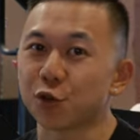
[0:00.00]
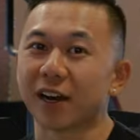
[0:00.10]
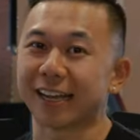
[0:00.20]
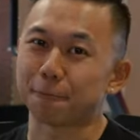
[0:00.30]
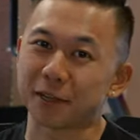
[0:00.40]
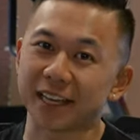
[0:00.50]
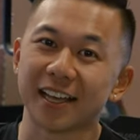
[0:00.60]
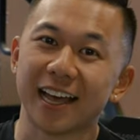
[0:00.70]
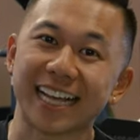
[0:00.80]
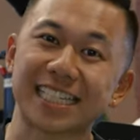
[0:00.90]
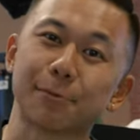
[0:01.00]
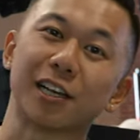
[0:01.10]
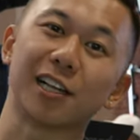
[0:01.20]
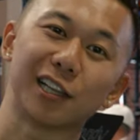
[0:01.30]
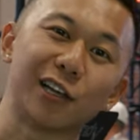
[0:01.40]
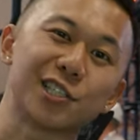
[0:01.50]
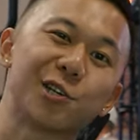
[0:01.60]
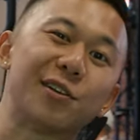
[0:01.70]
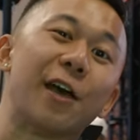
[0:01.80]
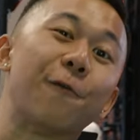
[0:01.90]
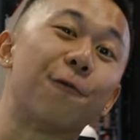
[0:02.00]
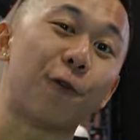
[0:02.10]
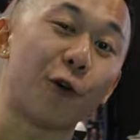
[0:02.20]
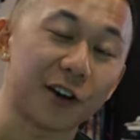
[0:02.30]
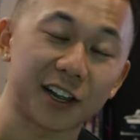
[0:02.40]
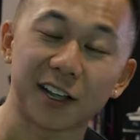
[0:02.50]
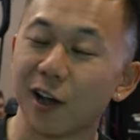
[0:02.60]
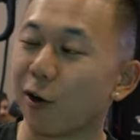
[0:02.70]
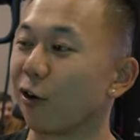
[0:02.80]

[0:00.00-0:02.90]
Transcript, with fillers: you want to compete and get something close to an M40